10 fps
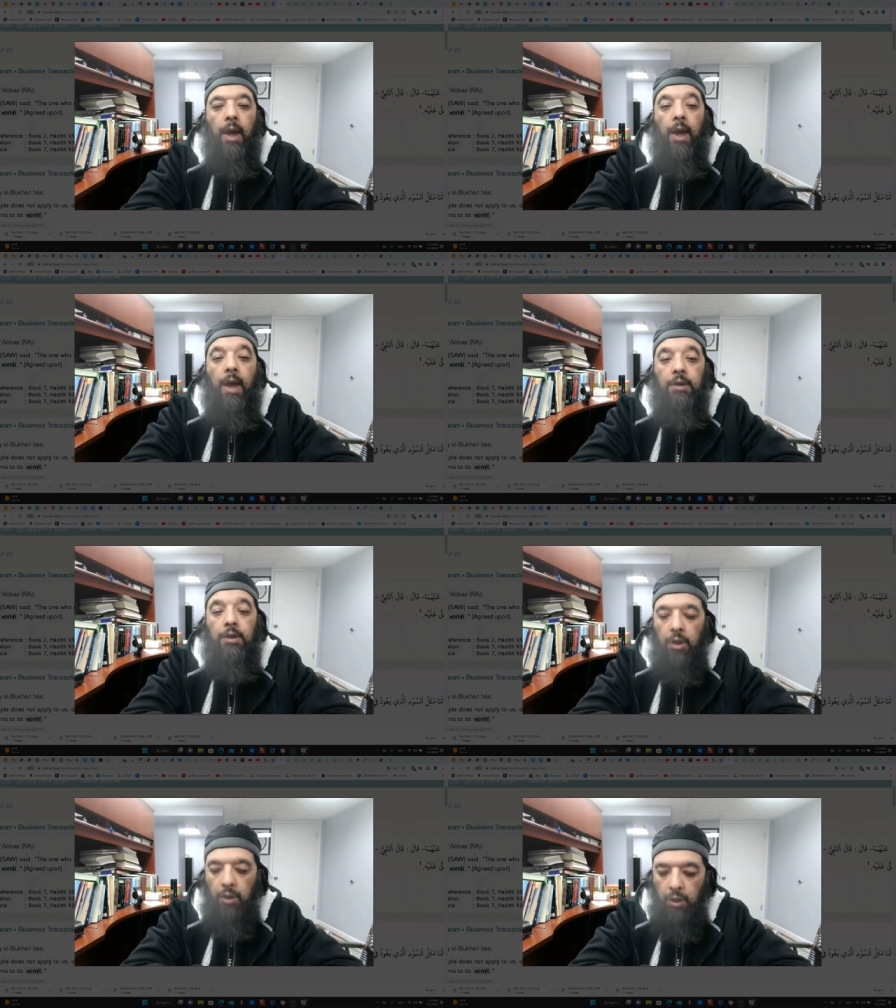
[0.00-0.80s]

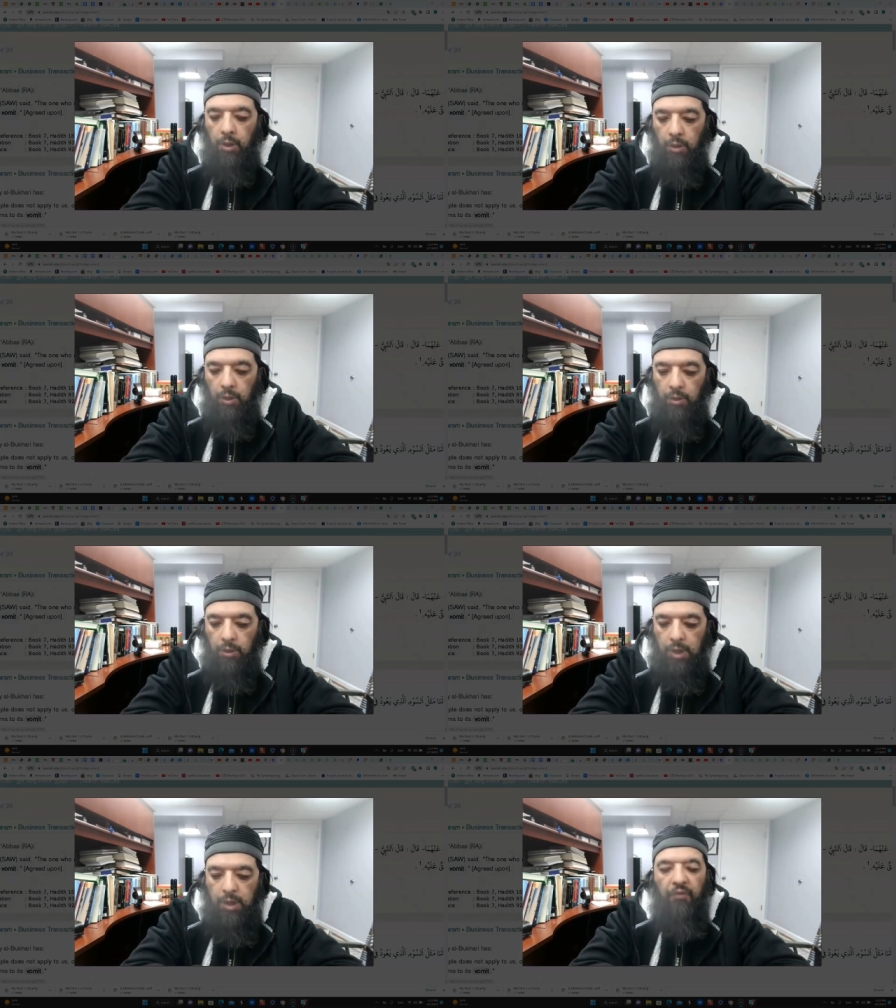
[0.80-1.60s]
And
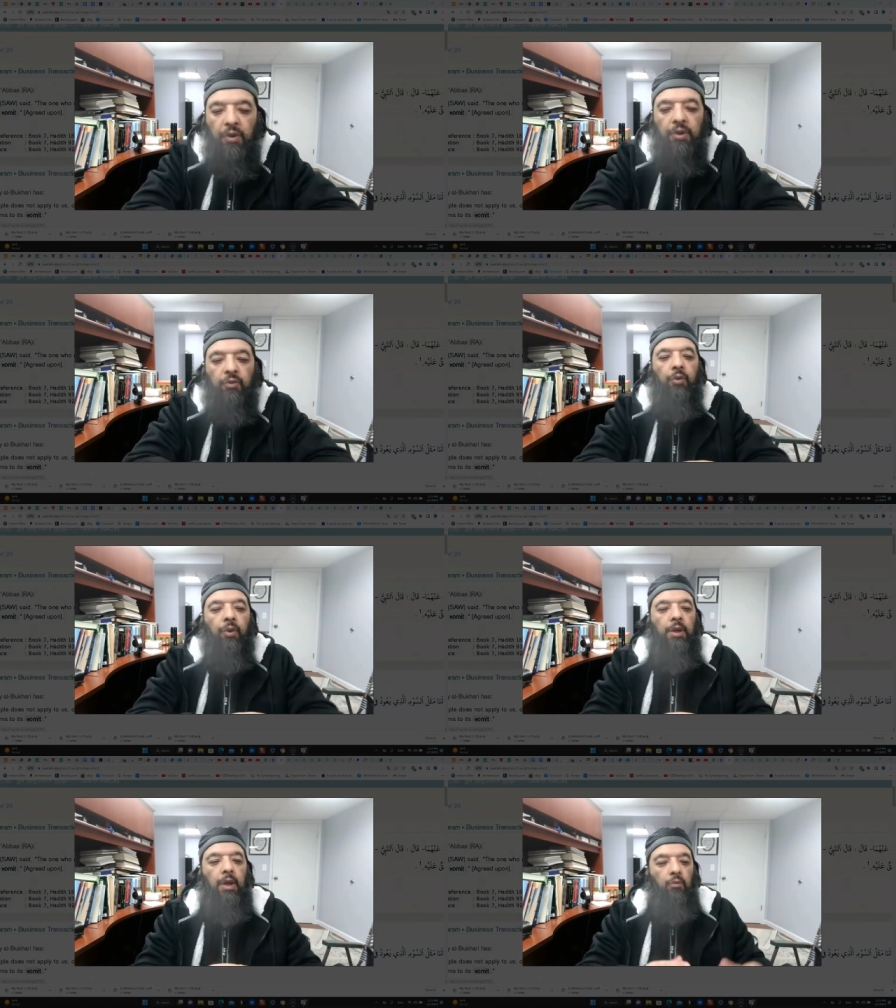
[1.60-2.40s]
the difference
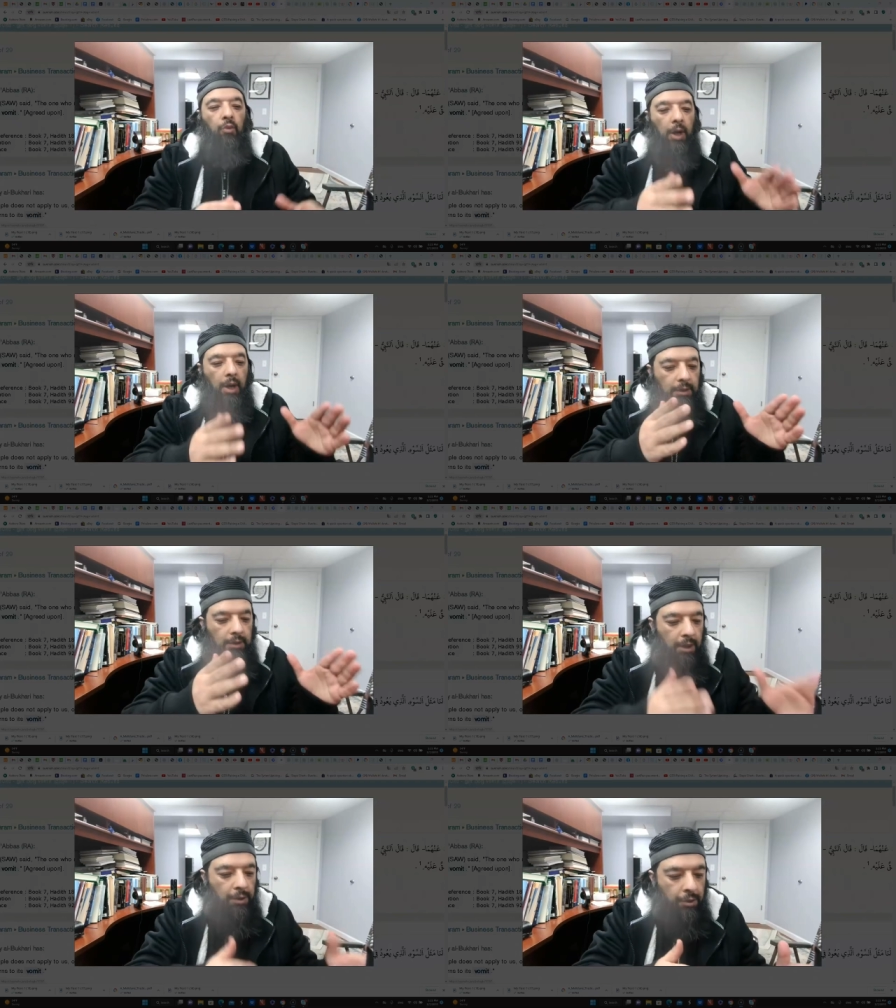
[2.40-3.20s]
between a
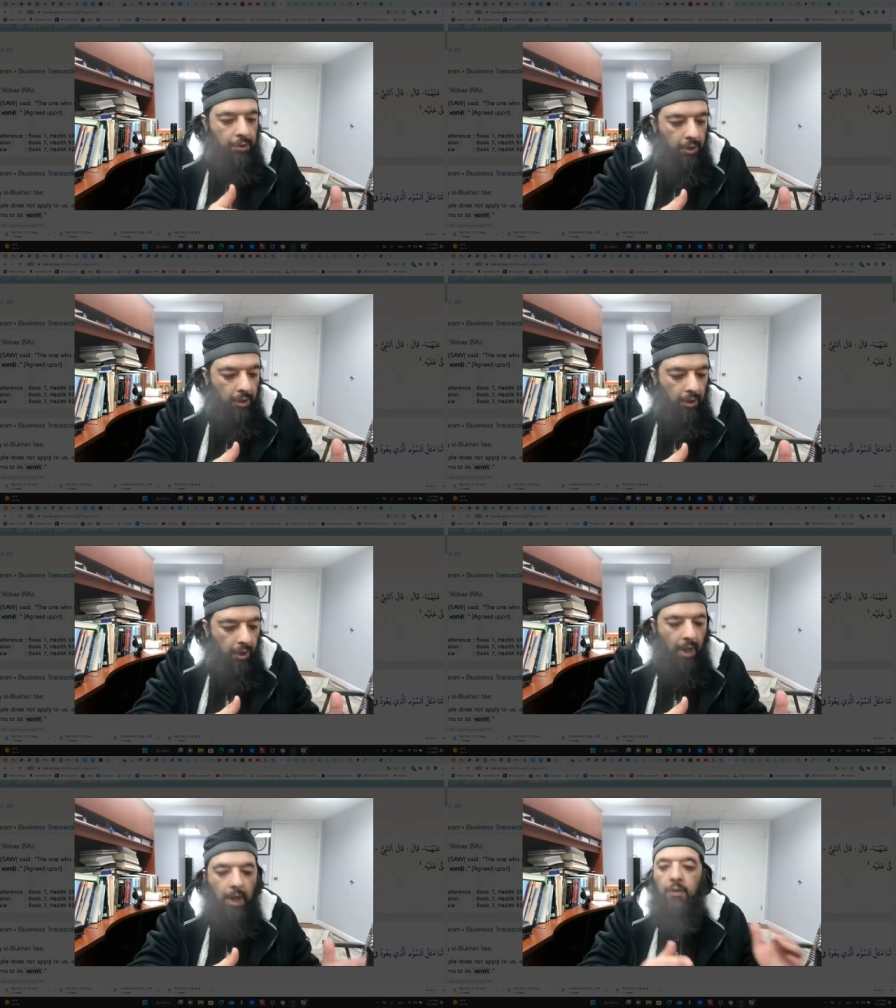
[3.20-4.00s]
muhaddith
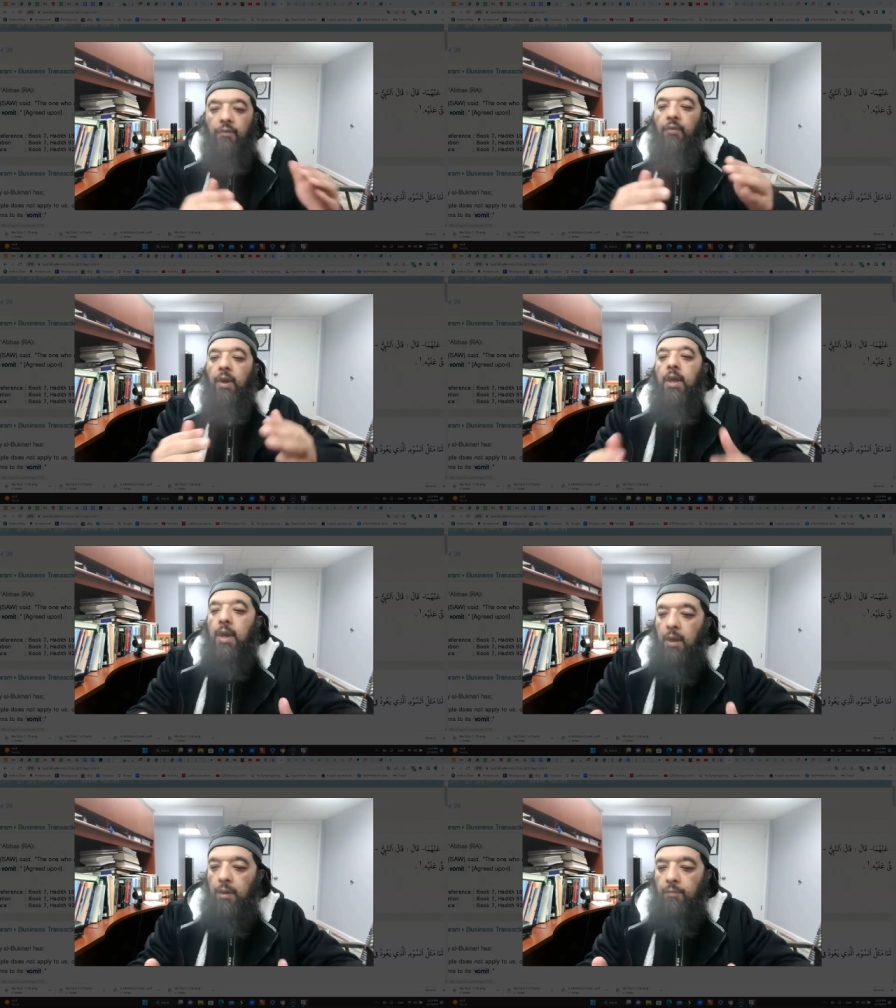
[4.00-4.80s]
and a
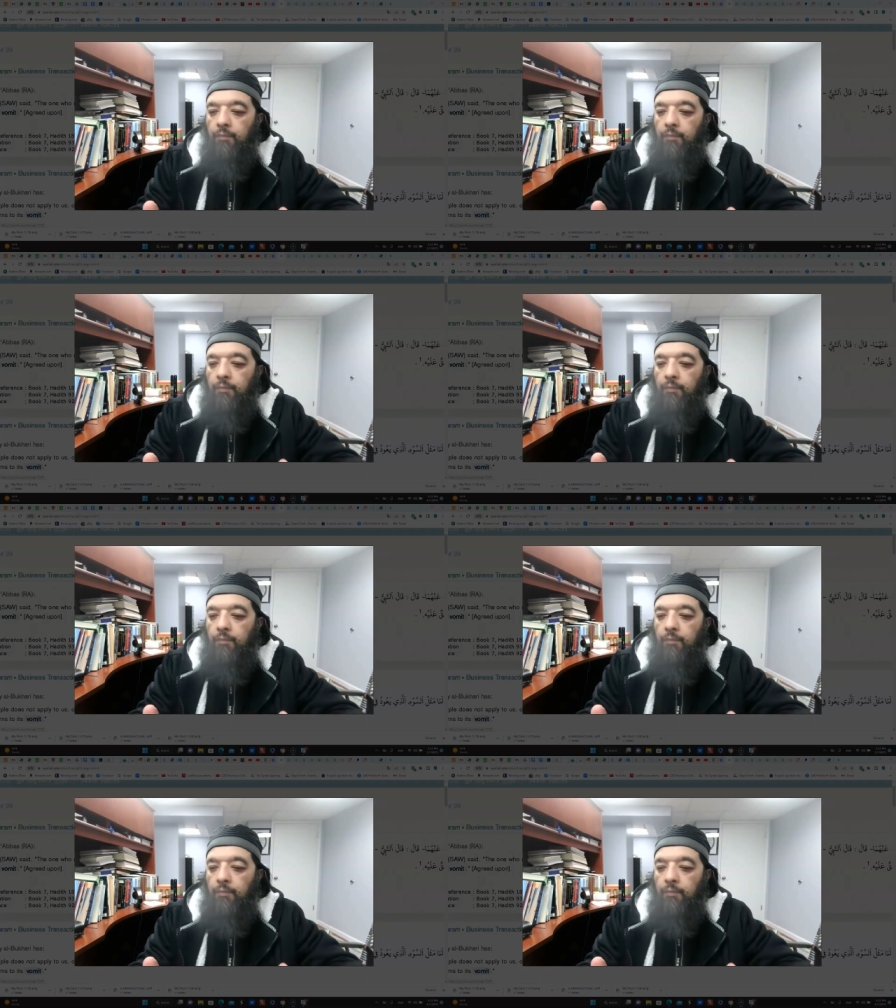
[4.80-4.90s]
faqih,